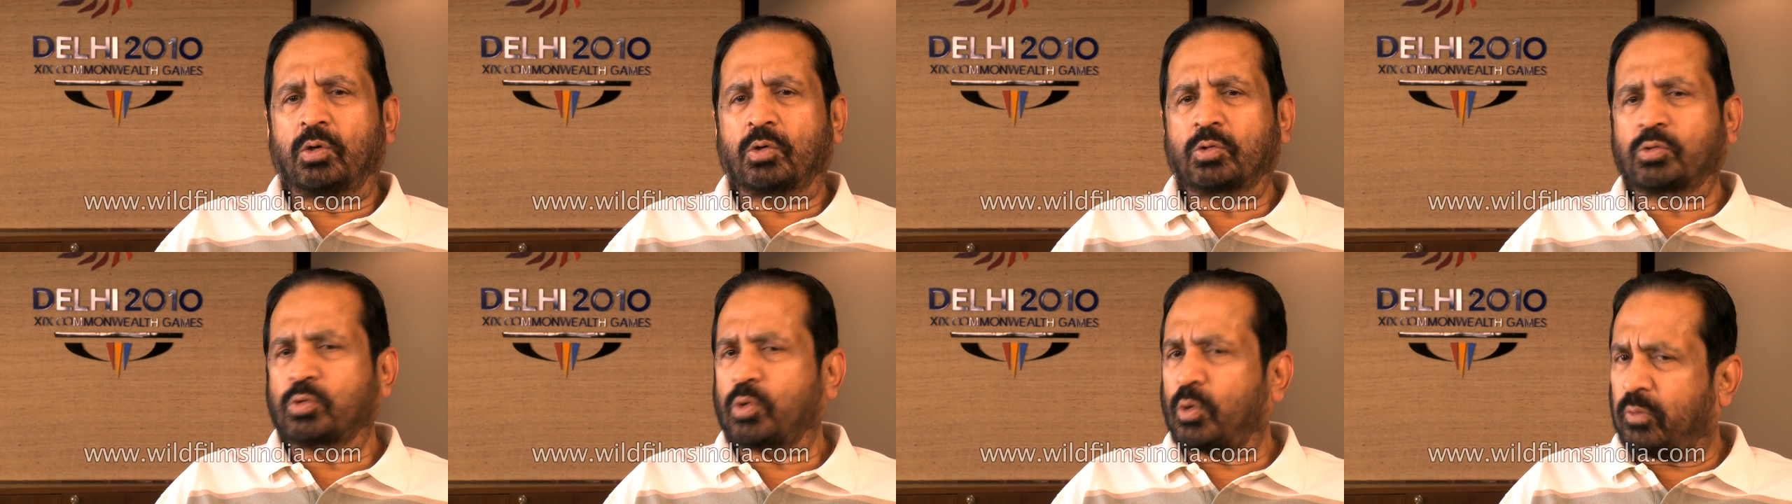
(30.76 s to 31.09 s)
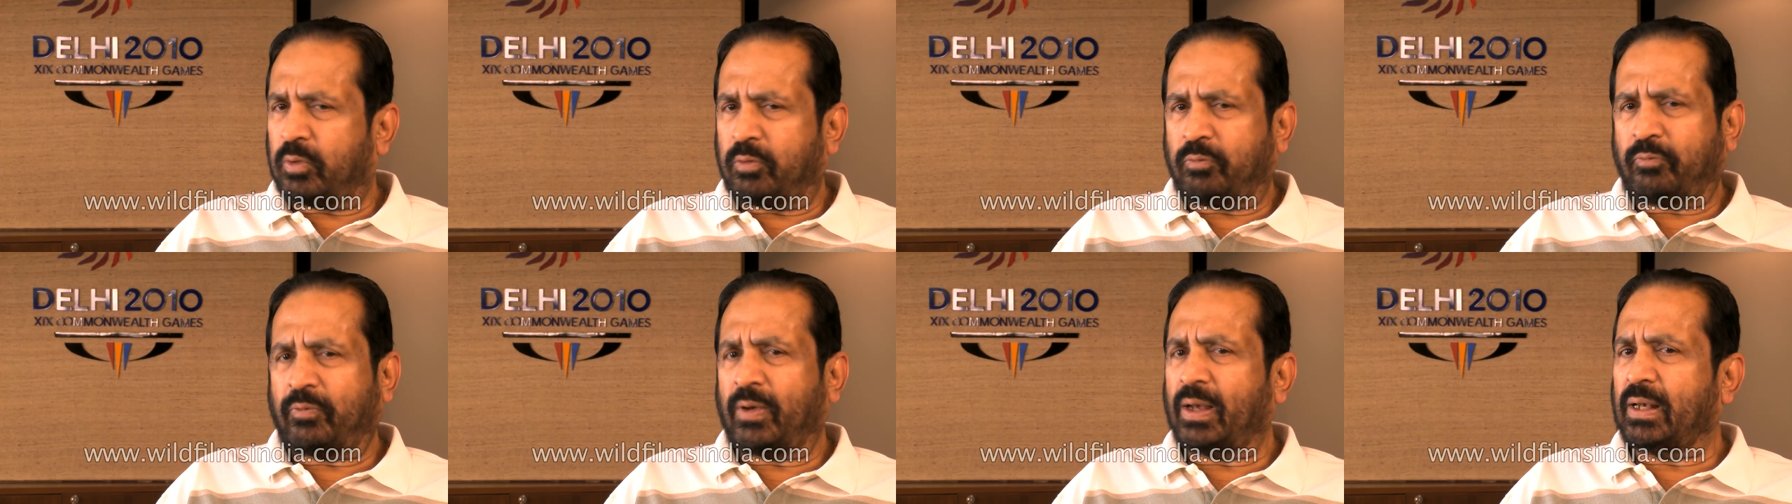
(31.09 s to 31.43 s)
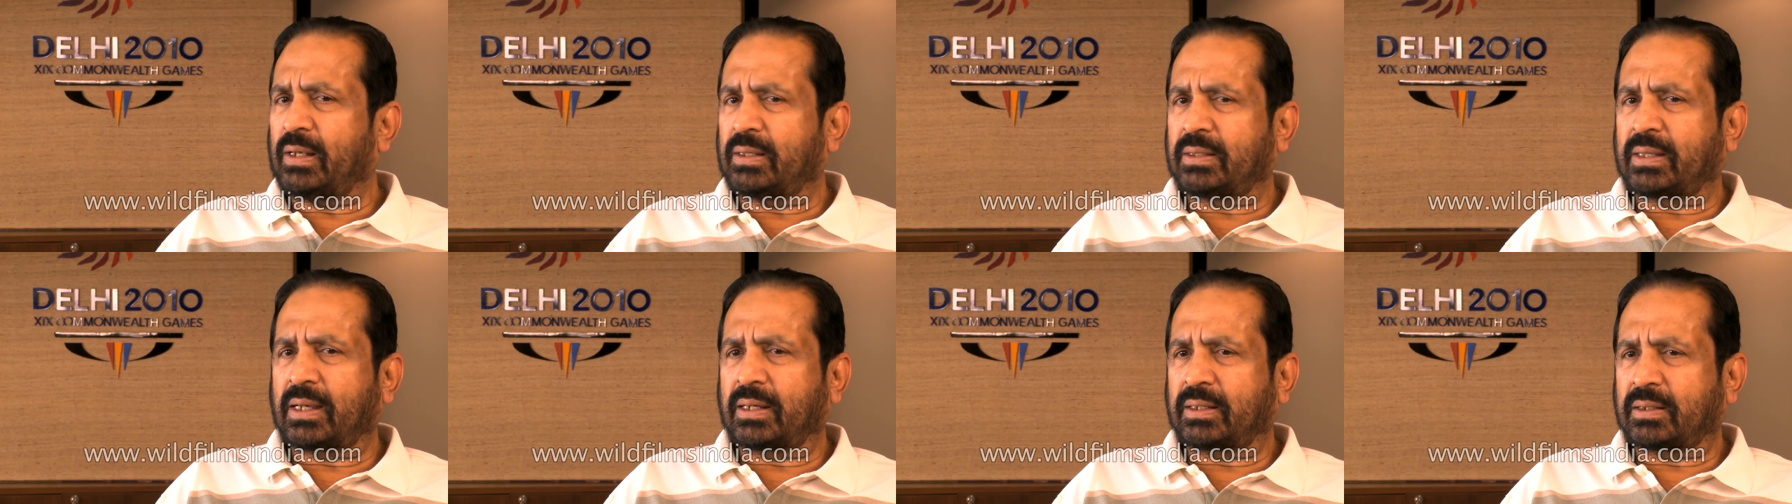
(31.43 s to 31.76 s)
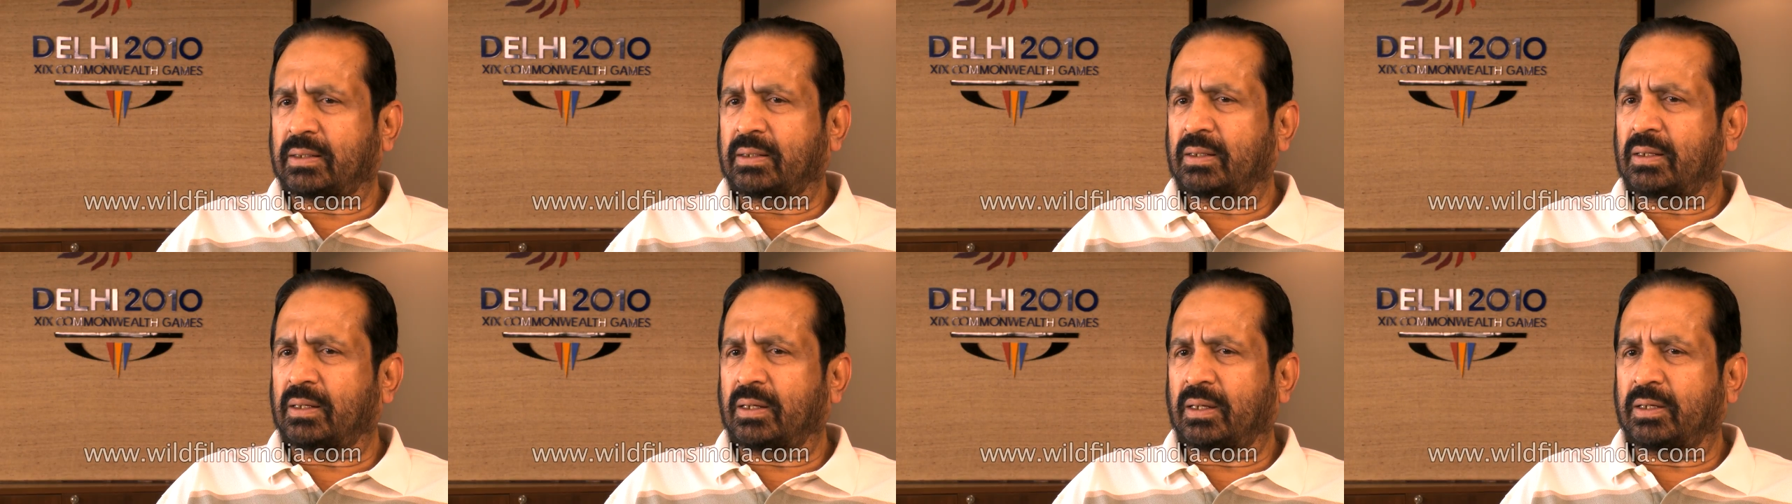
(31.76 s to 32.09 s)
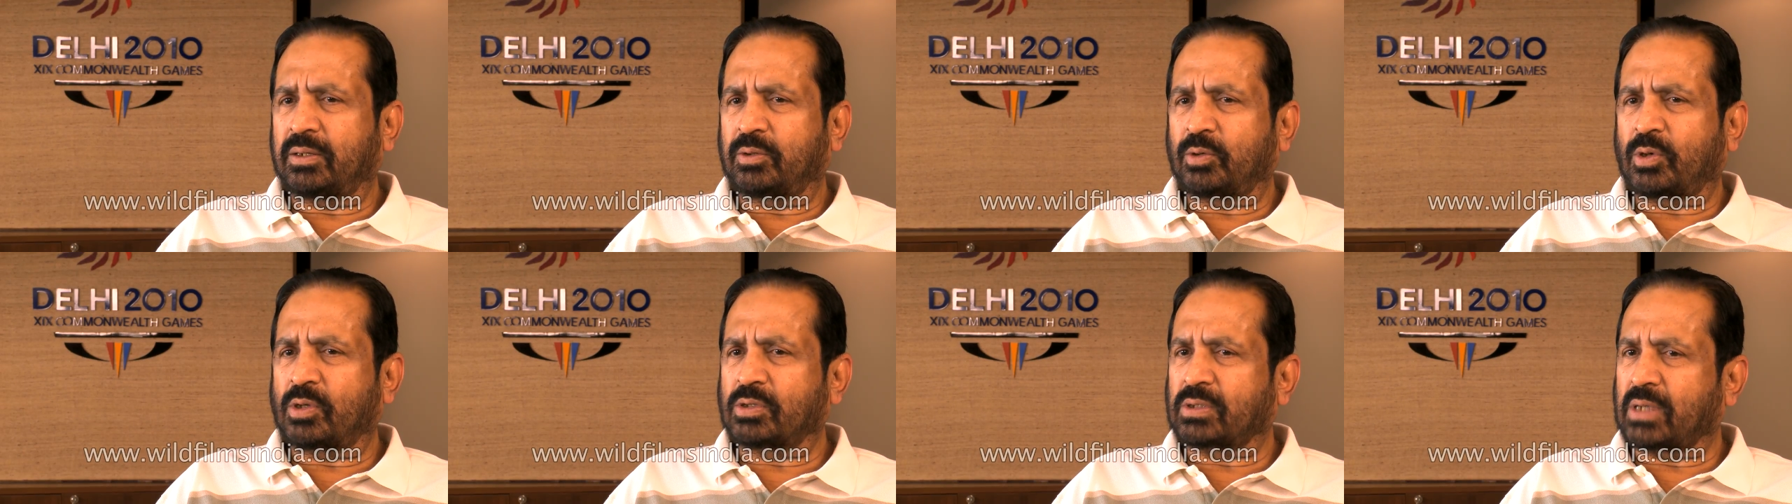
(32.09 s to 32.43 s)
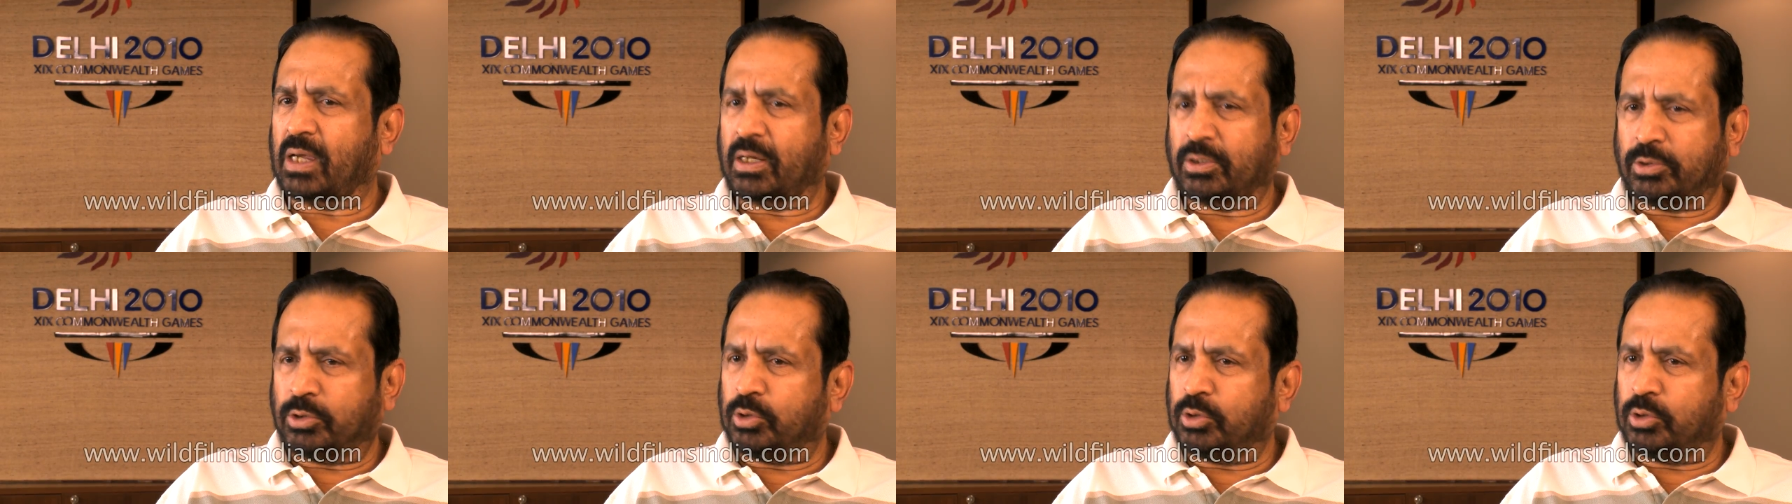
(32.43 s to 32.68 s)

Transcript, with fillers: So we felt that it was our